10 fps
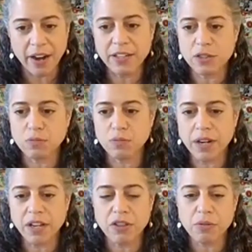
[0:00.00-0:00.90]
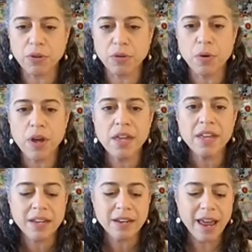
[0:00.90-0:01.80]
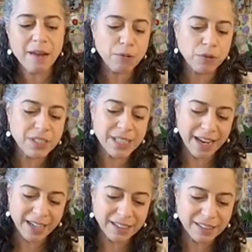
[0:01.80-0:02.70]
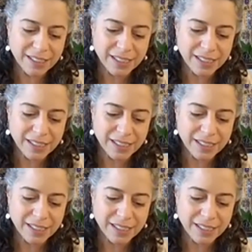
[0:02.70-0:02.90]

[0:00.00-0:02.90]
It's running through April 2nd.